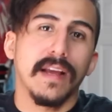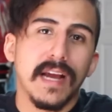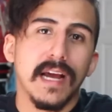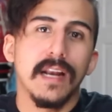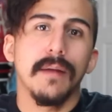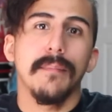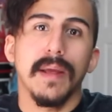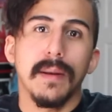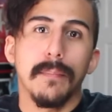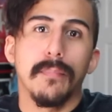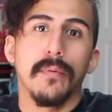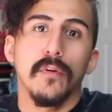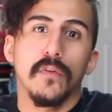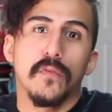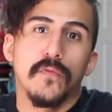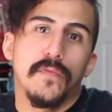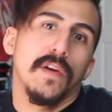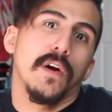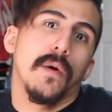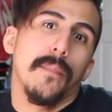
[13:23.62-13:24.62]
that kind of made
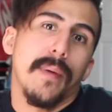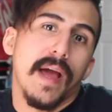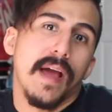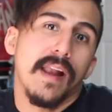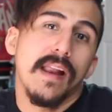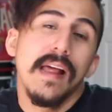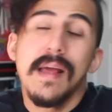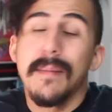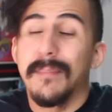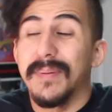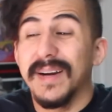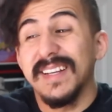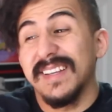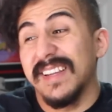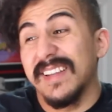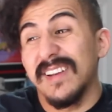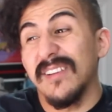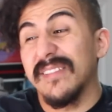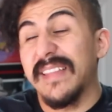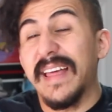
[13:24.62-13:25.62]
Bruce feel bad, but,
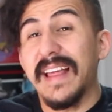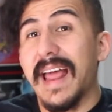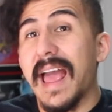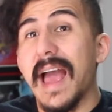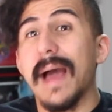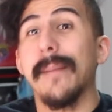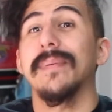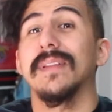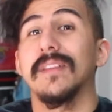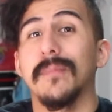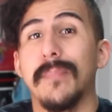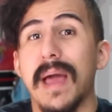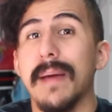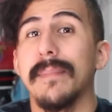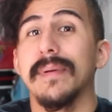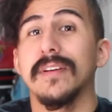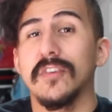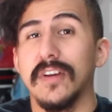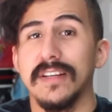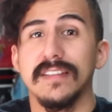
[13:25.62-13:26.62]
you know, that happens.
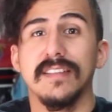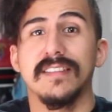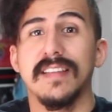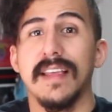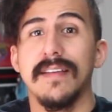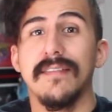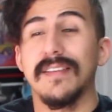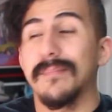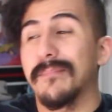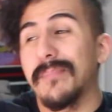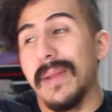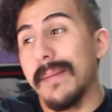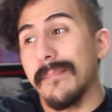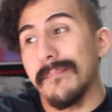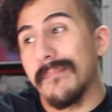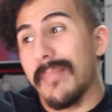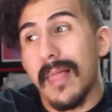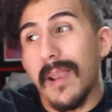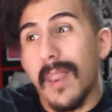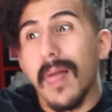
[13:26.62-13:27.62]
Batman's not gonna be
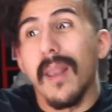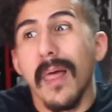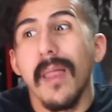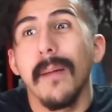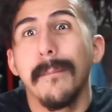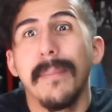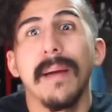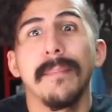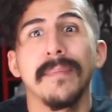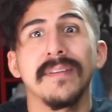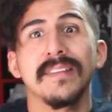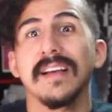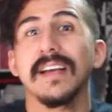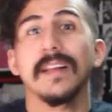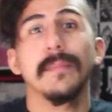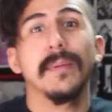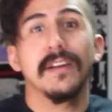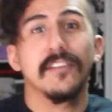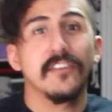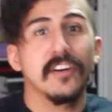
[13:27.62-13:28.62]
able
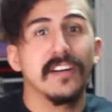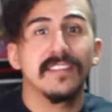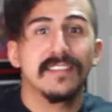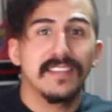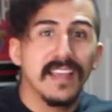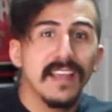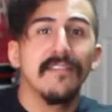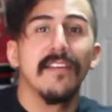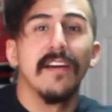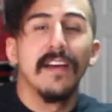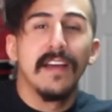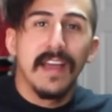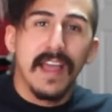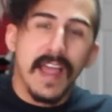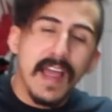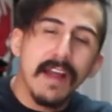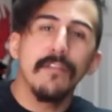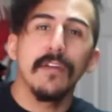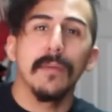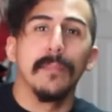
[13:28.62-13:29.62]
to try to save
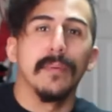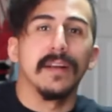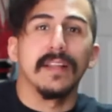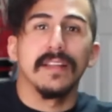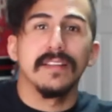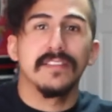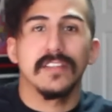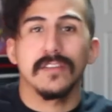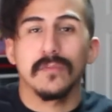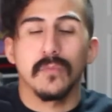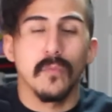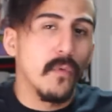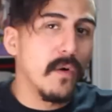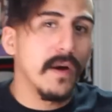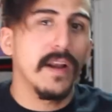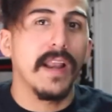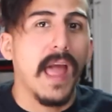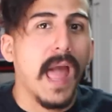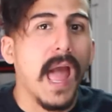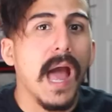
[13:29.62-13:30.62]
everybody. It's just
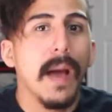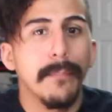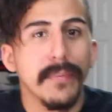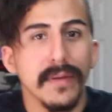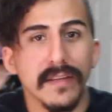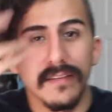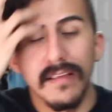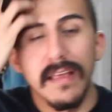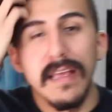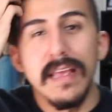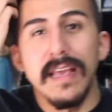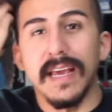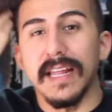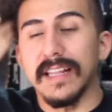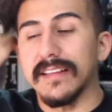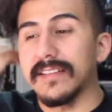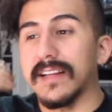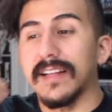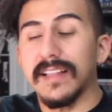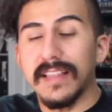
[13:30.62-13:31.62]
what happens, and
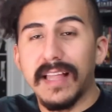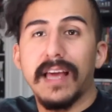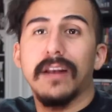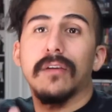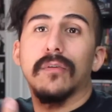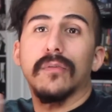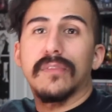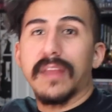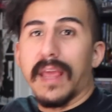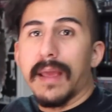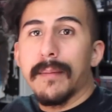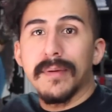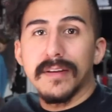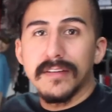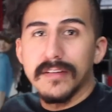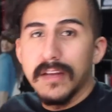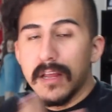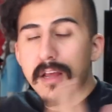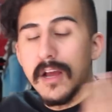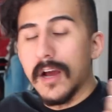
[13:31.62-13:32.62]
it's collateral
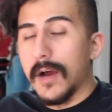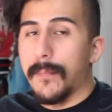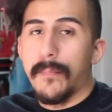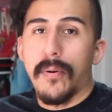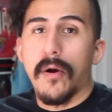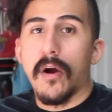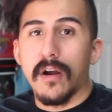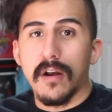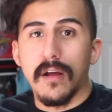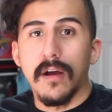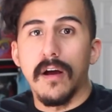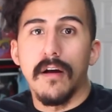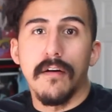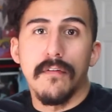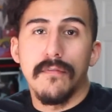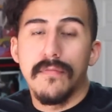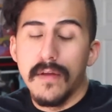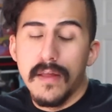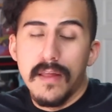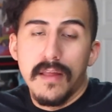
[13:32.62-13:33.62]
damage, a part
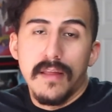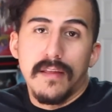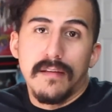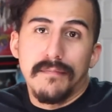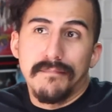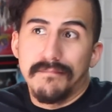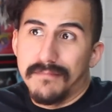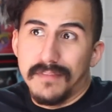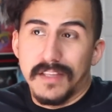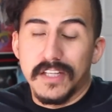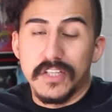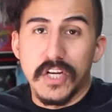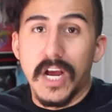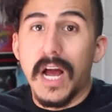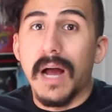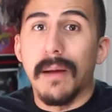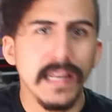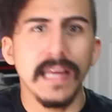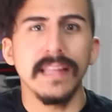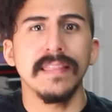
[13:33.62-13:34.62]
of the
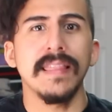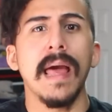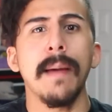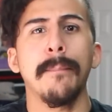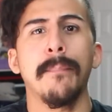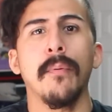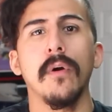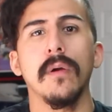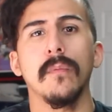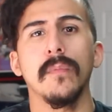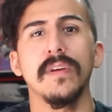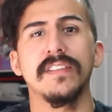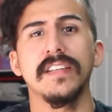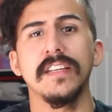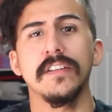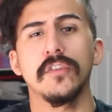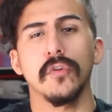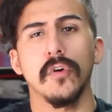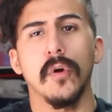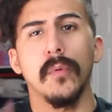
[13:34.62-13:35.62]
job. And at that point, we
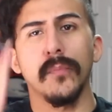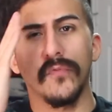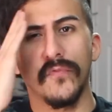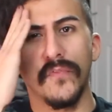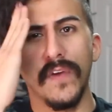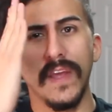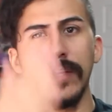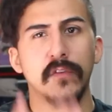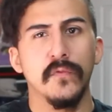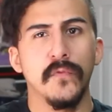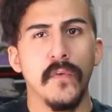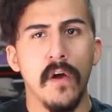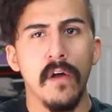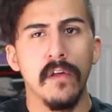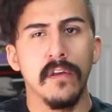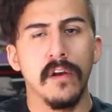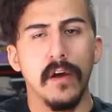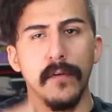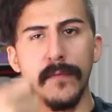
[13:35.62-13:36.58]
see Jerome's face falling